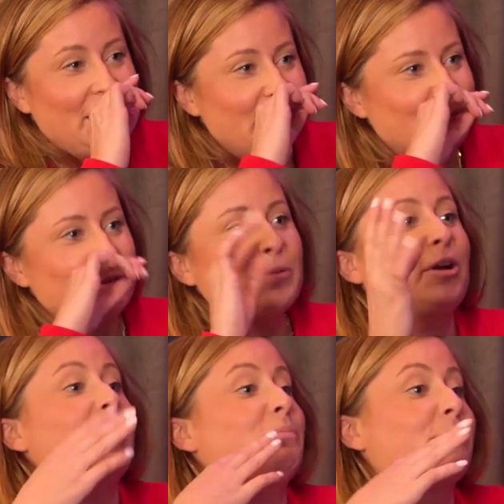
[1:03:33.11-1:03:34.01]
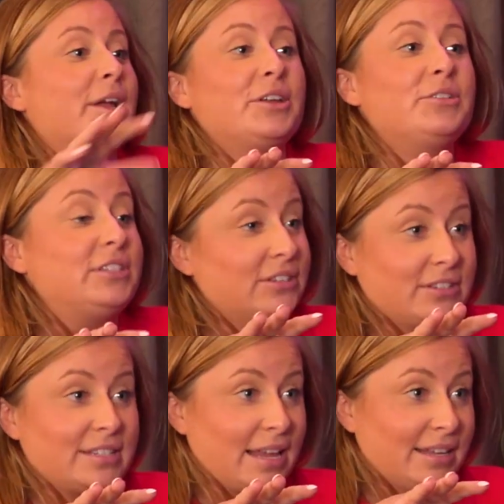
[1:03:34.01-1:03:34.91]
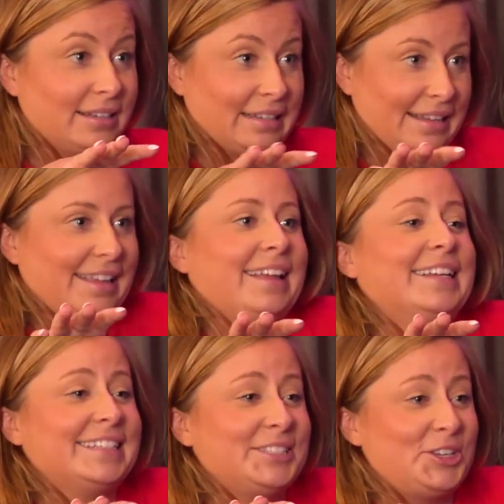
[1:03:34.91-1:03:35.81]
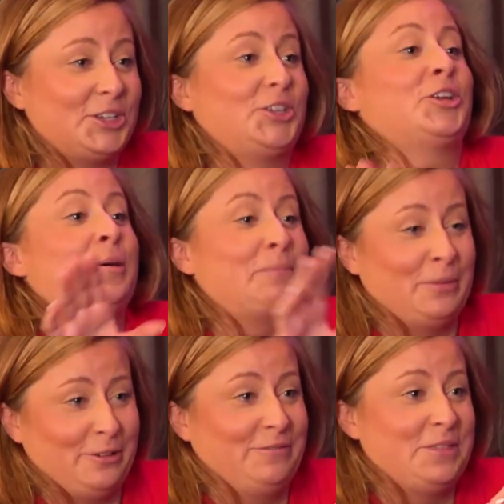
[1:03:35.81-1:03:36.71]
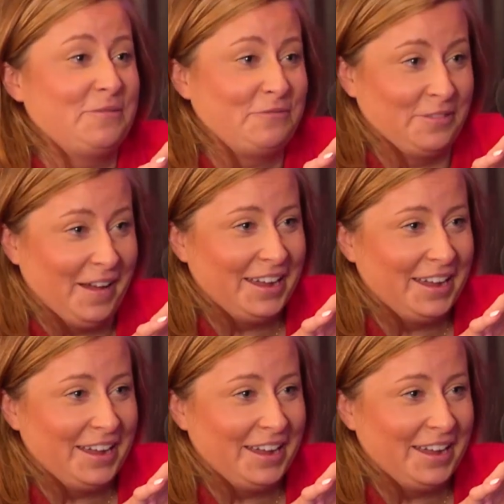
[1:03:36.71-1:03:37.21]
You're supposed to put on a brand new silk set. Jump over the fire.